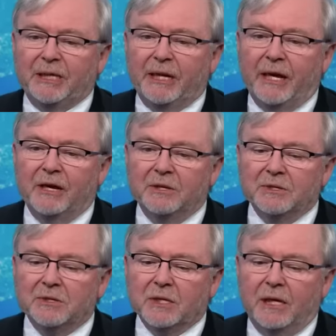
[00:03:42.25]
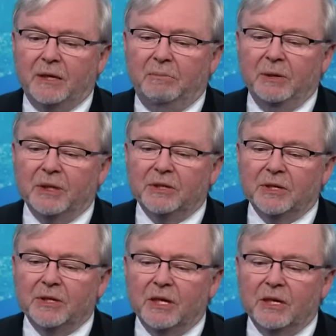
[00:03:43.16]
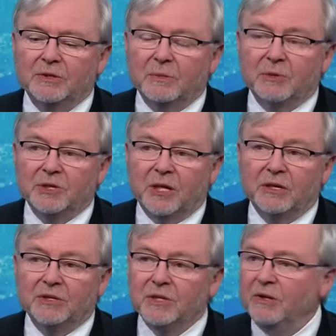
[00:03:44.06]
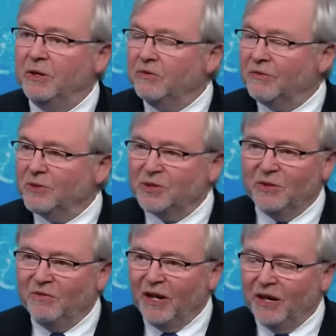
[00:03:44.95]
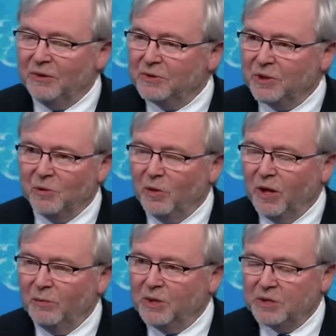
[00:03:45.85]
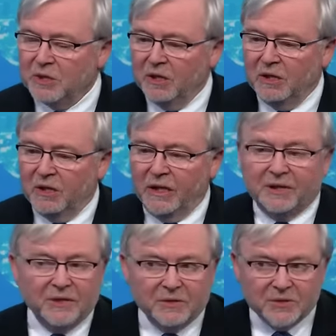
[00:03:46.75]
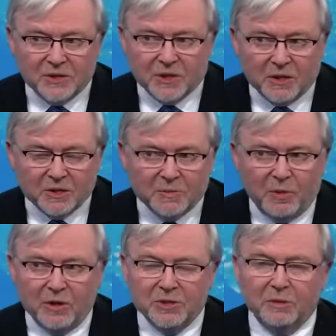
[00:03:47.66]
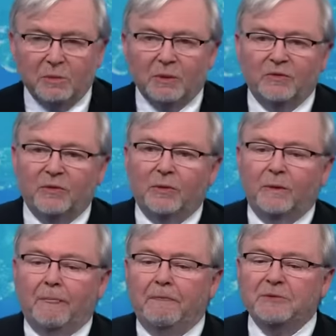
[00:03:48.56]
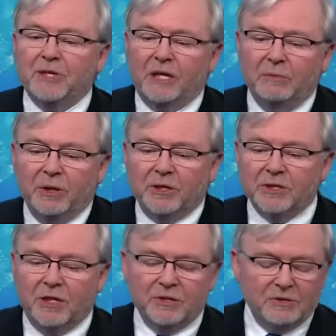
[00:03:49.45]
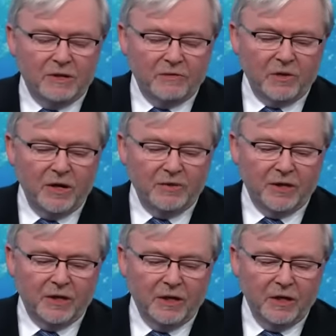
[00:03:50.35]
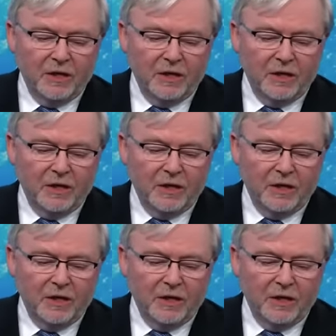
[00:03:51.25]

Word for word: it has an ability now to project its own interests and values in a way in which it didn't see as possible before. The second big change driver, I think,